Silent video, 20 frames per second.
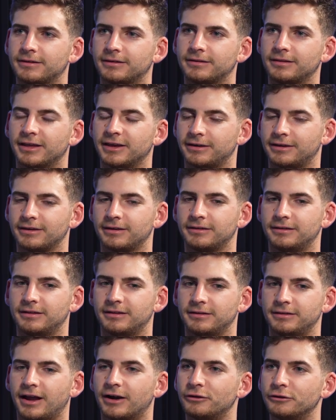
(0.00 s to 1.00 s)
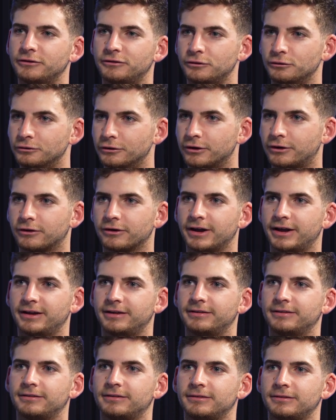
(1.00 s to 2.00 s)
Like, not only do you look great,
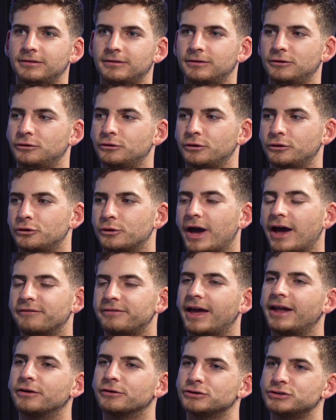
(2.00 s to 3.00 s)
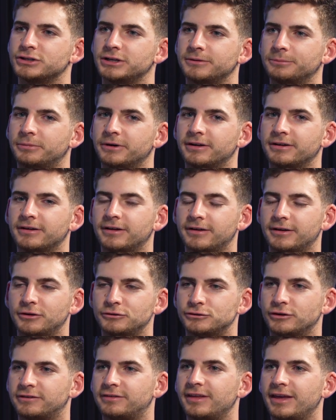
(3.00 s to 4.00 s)
you have energy, but
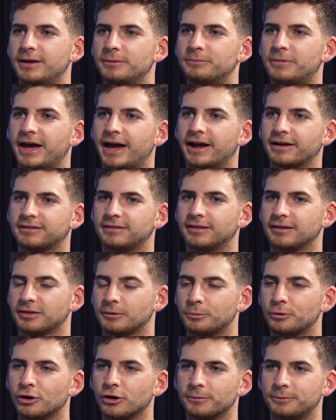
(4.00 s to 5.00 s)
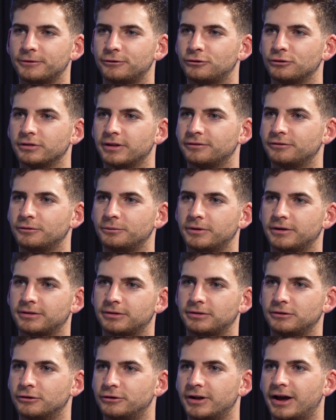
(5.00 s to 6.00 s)
just the impact and, like, the purpose you're living with.
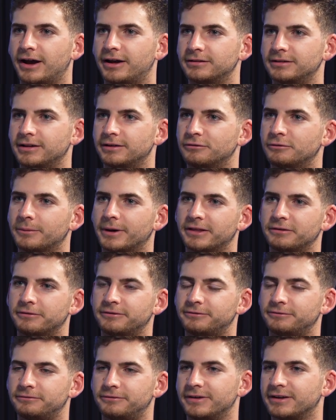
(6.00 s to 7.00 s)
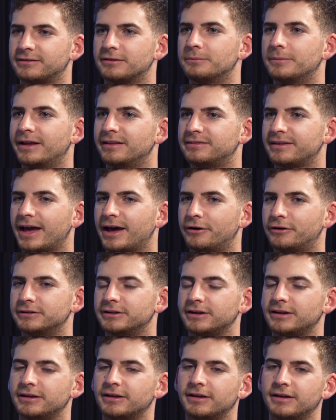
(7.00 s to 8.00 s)
You're not living by the victim
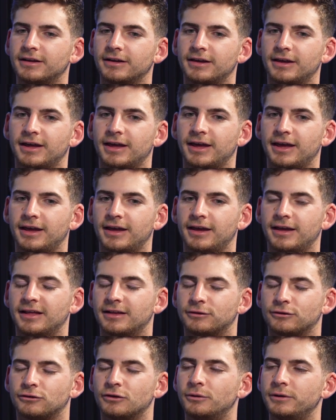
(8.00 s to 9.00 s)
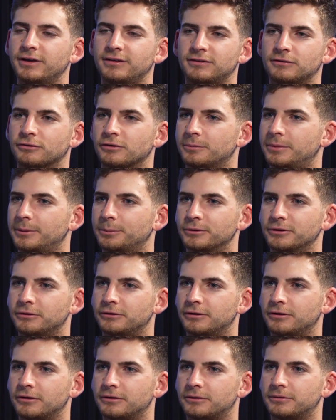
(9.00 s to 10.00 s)
mentality. And it's so easy for people to
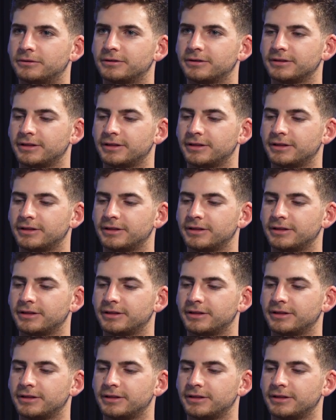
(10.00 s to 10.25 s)
do.